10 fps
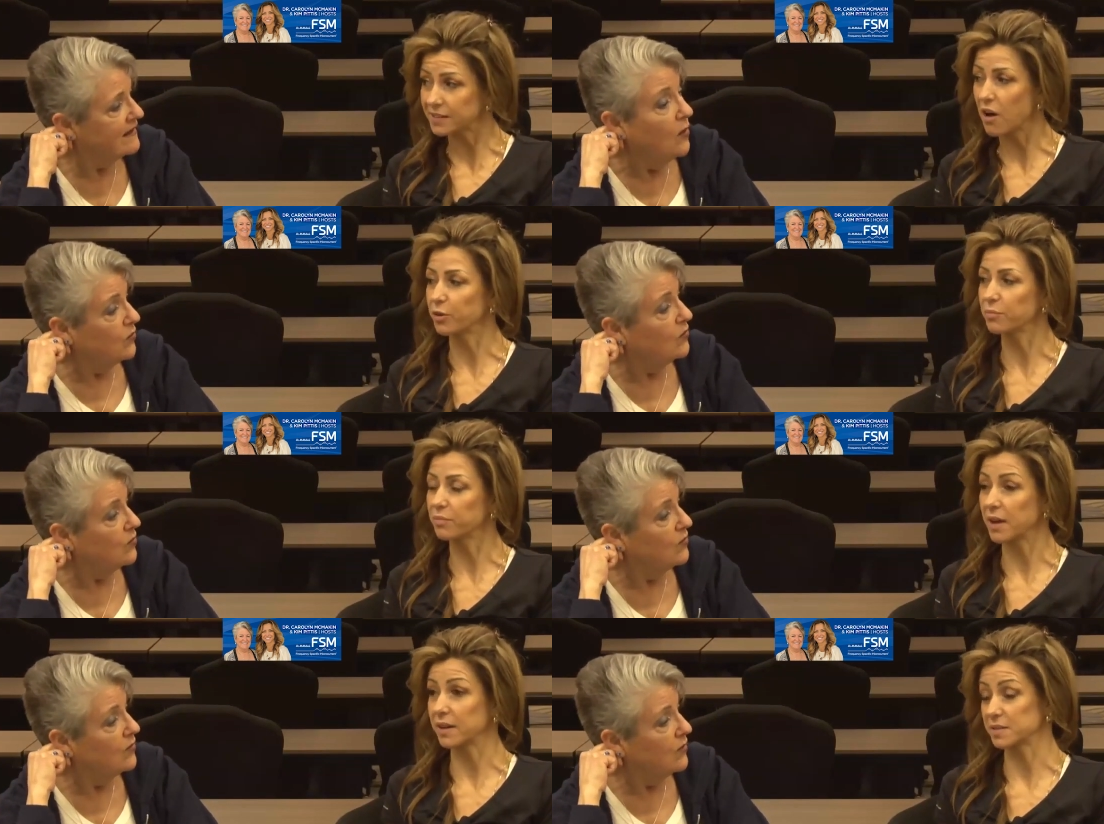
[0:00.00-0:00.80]
Speaker 1: And
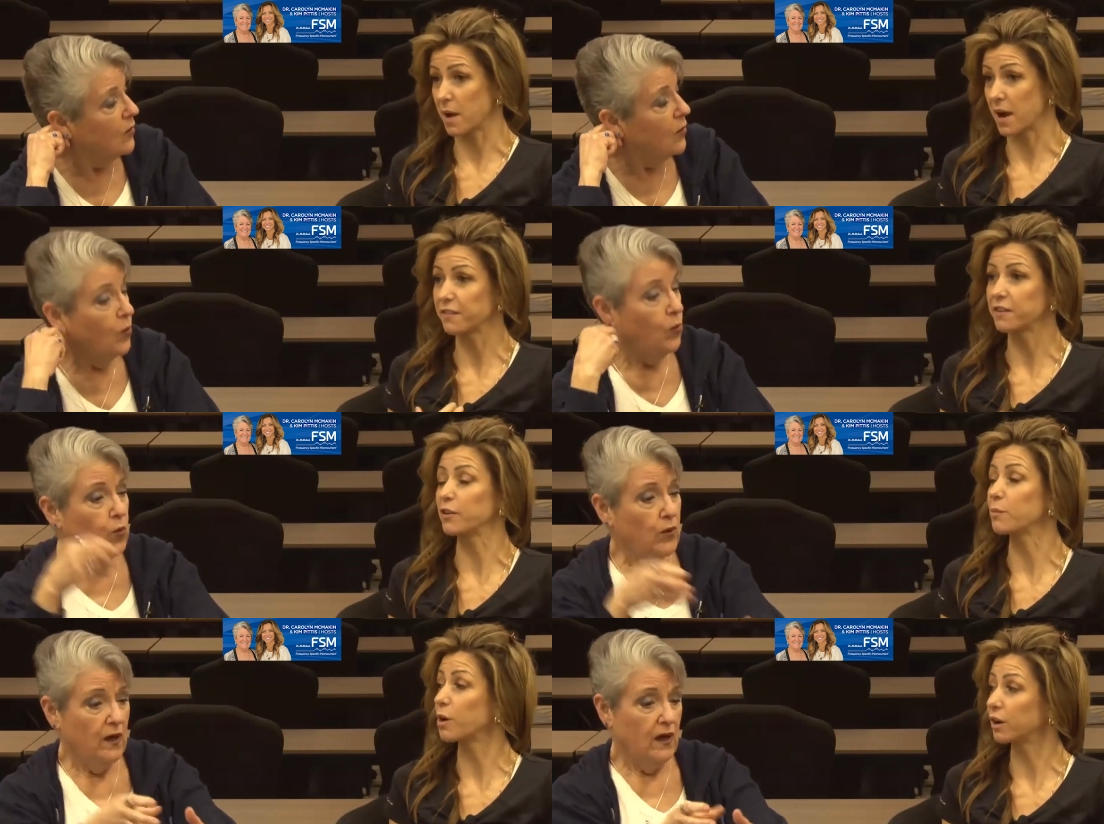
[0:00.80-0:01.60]
that is my
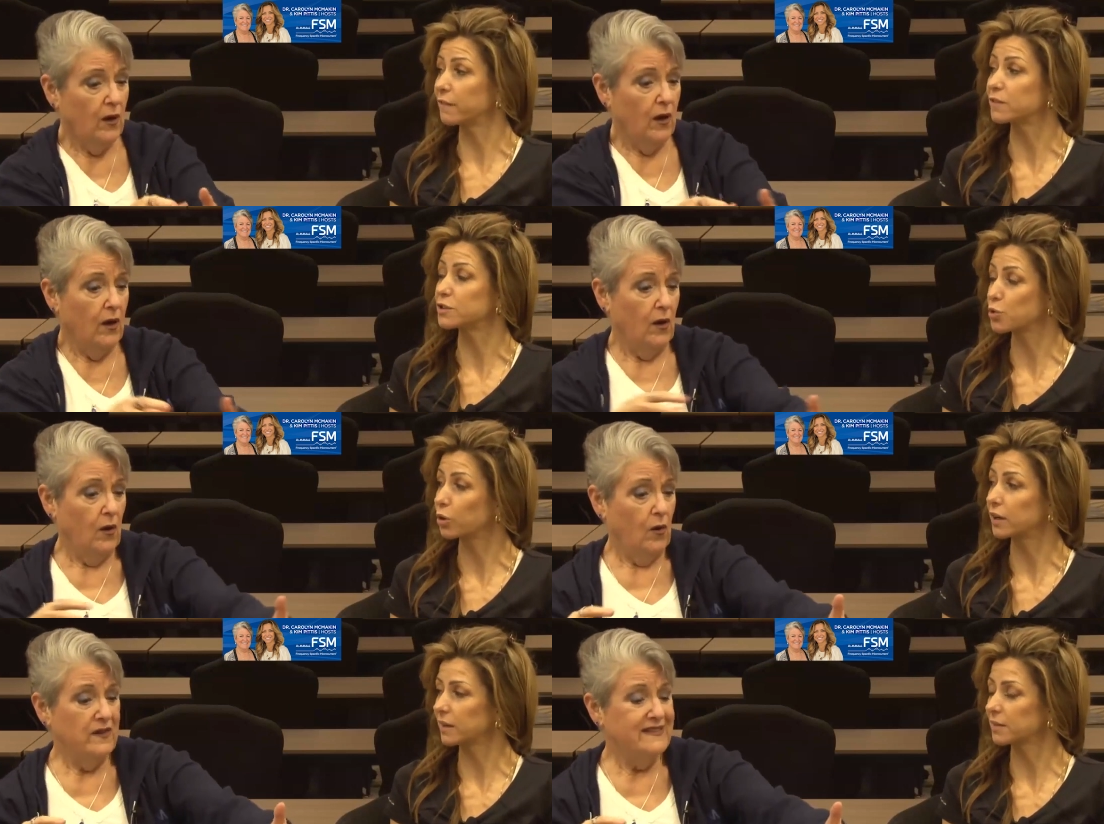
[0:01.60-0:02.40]
favorite part of the
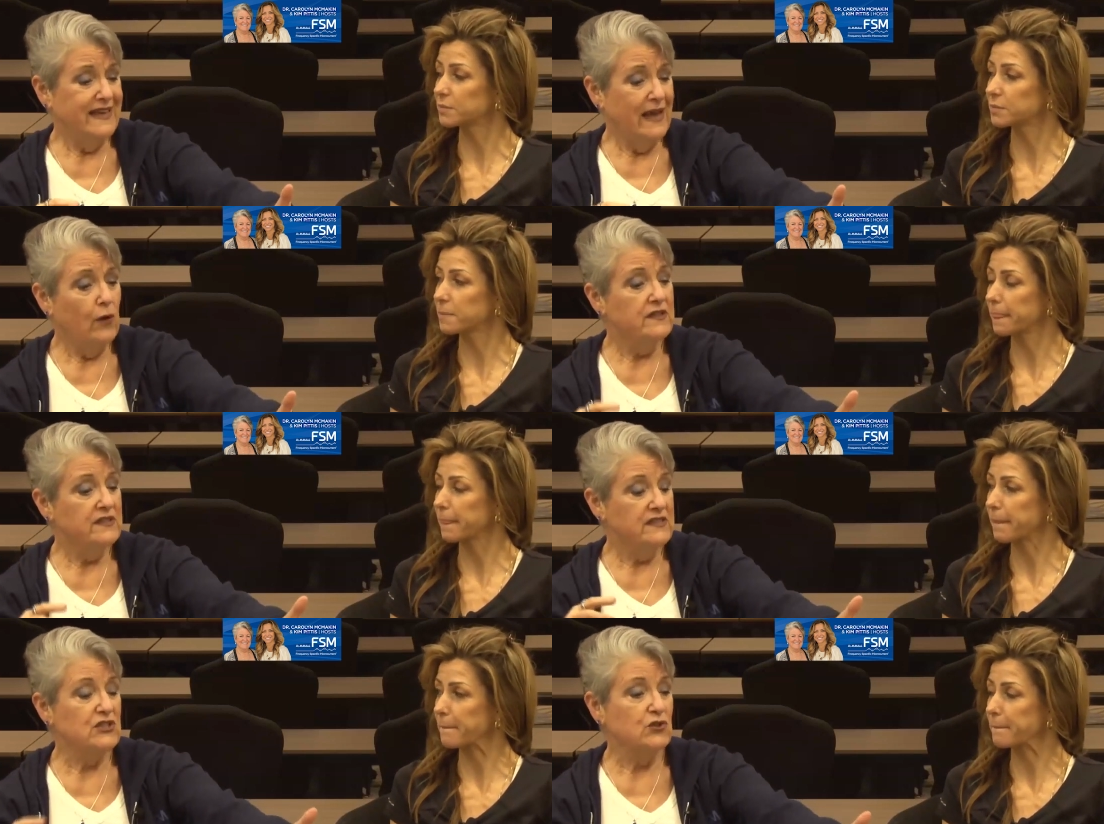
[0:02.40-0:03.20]
story. And
Speaker 2: now that
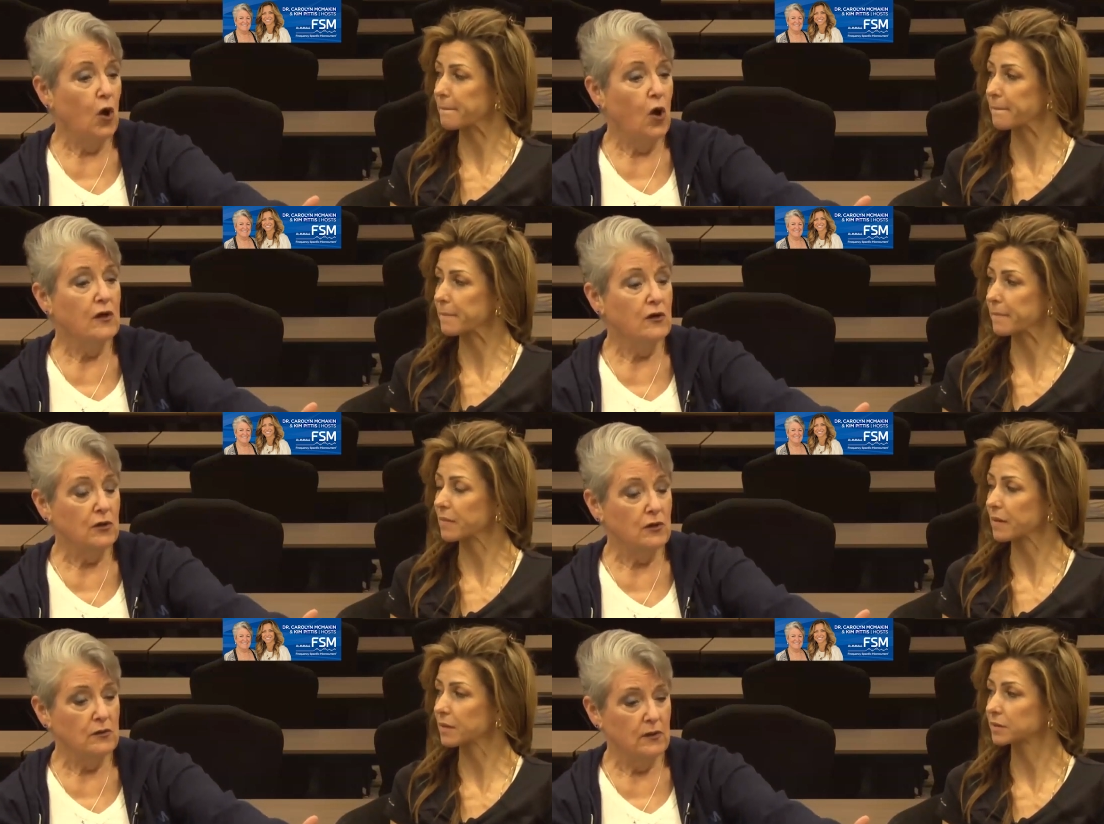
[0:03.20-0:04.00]
it's
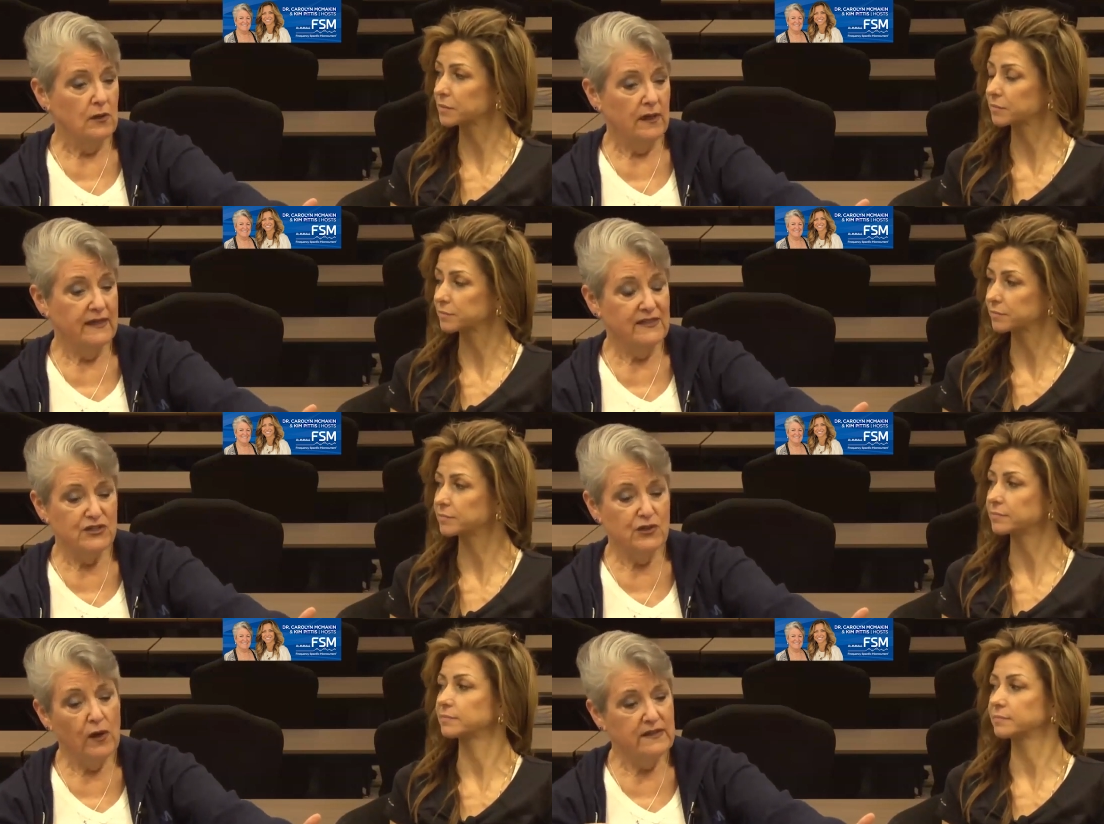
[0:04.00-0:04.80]
longer, it has
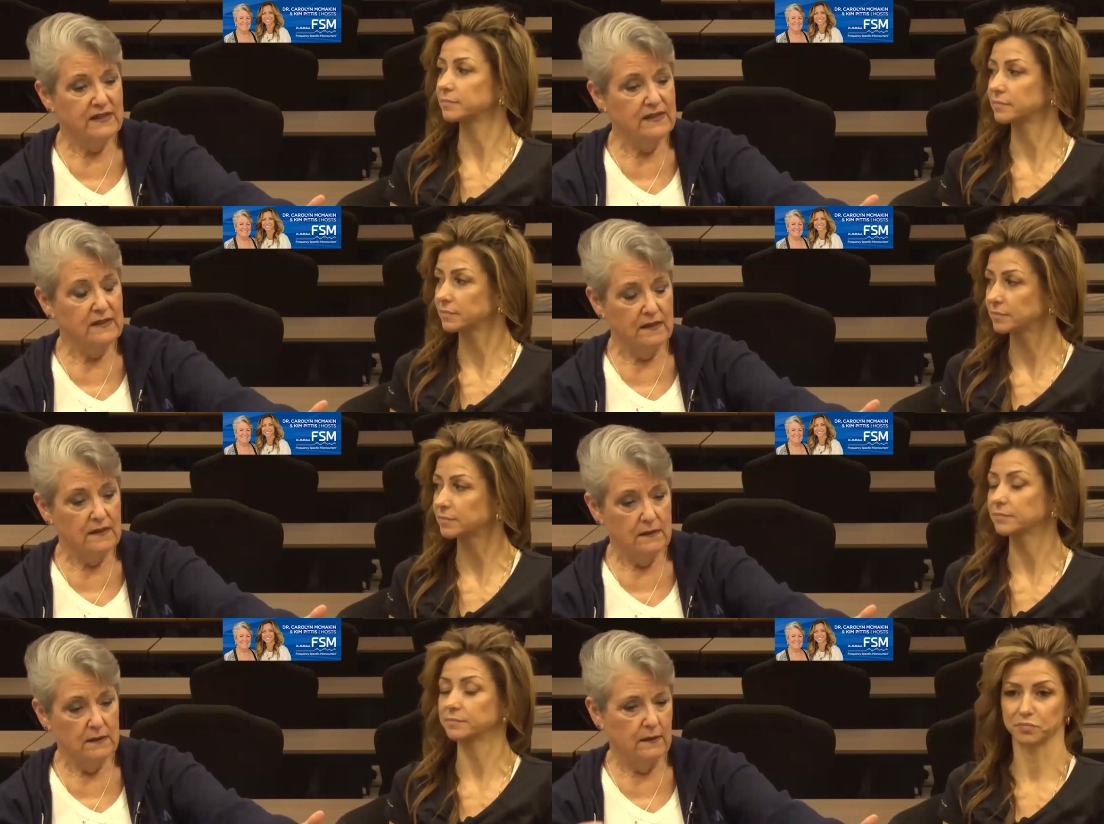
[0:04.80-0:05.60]
no
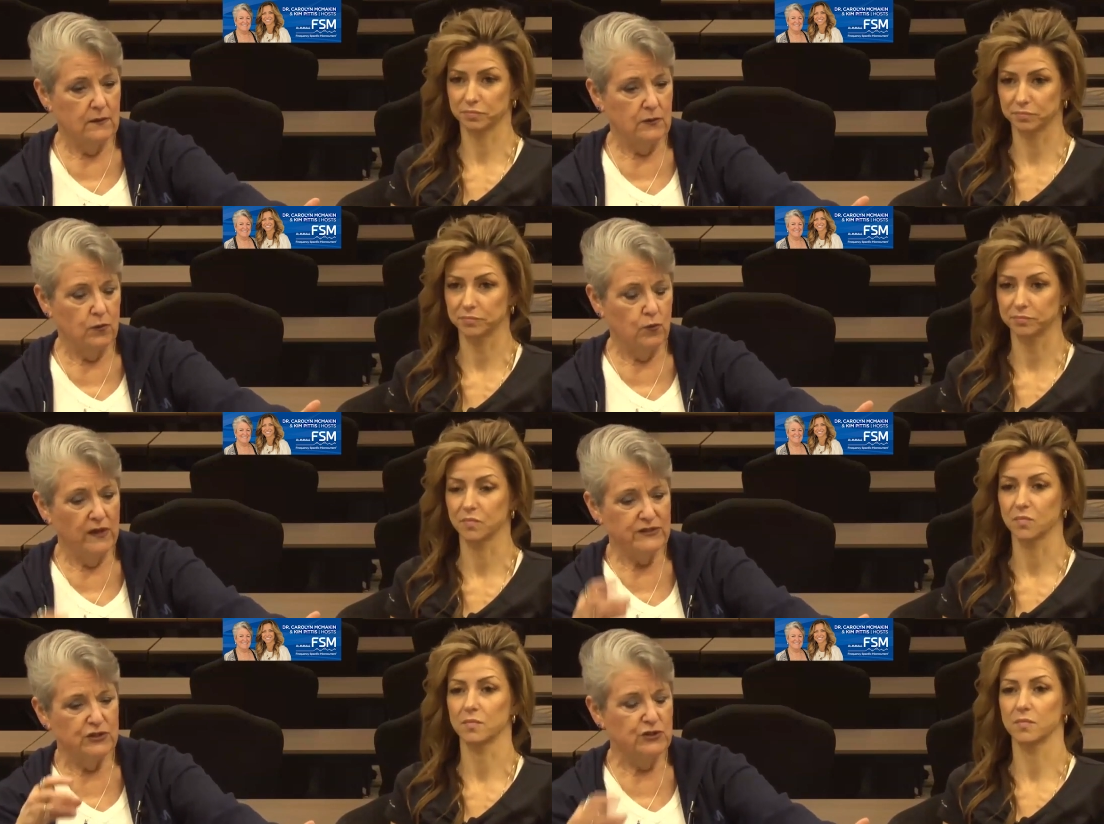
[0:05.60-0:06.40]
idea
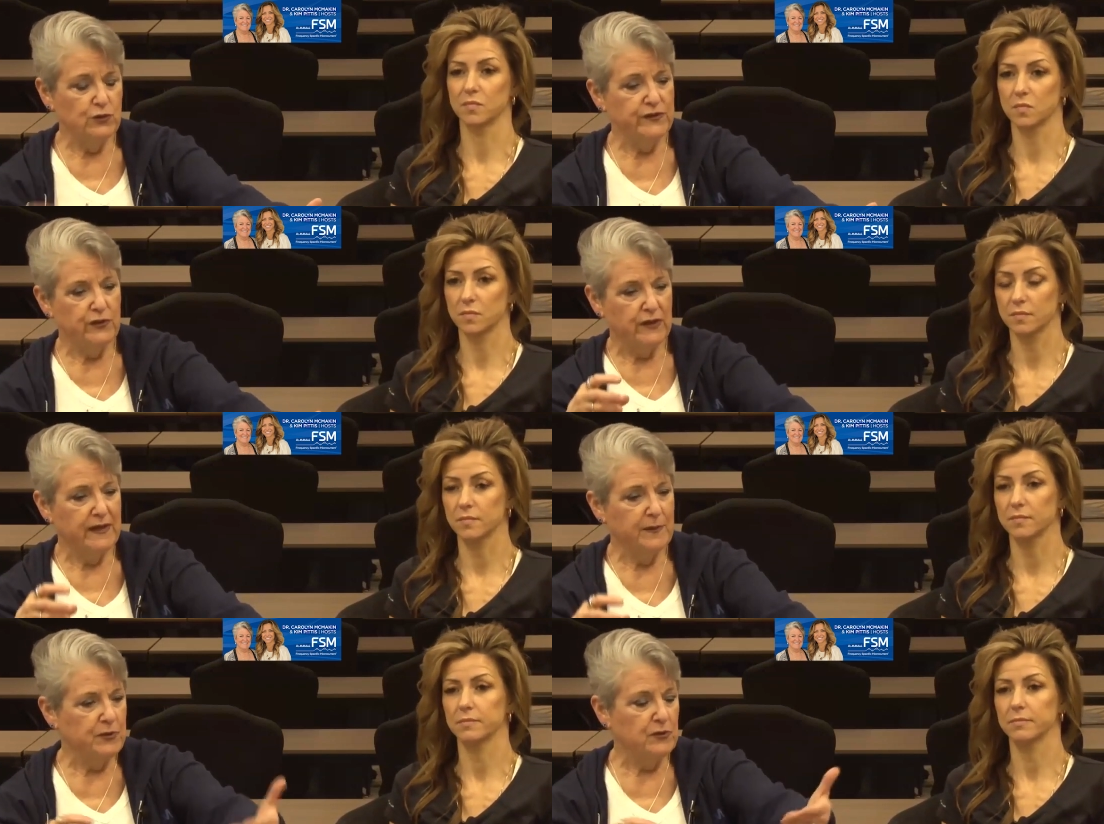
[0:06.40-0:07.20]
what to do with her
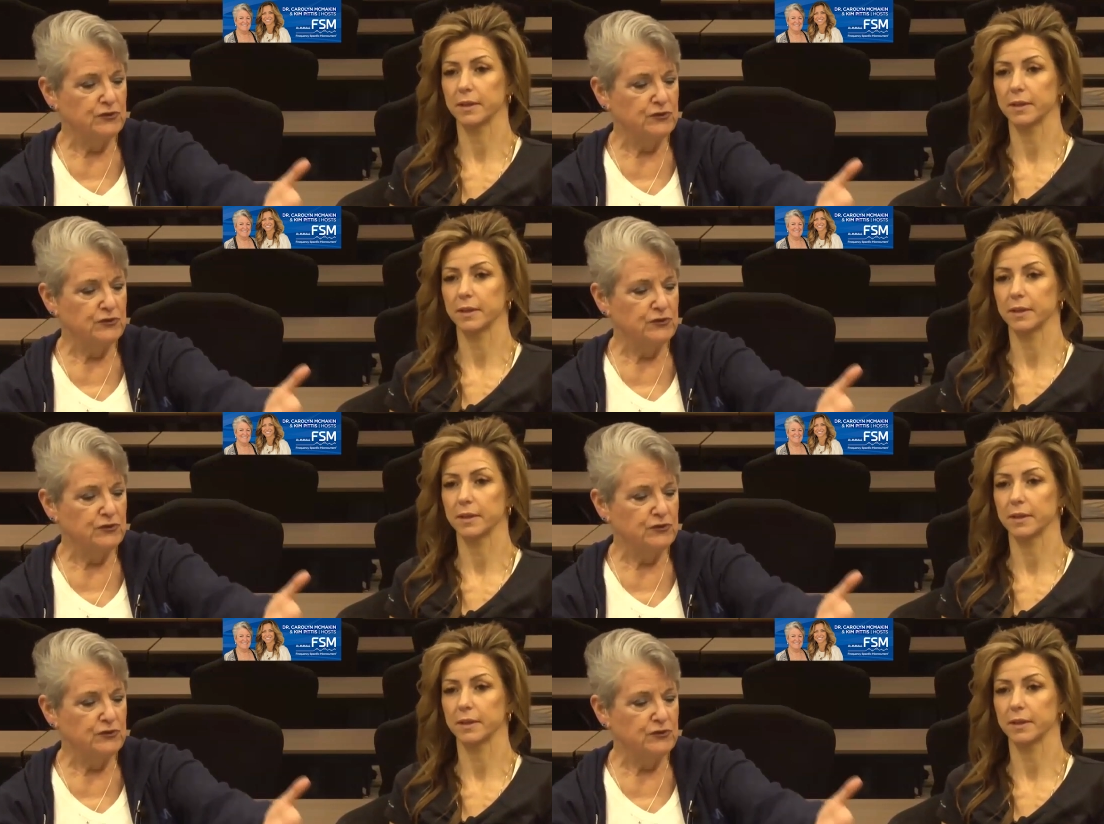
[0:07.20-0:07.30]
hip or her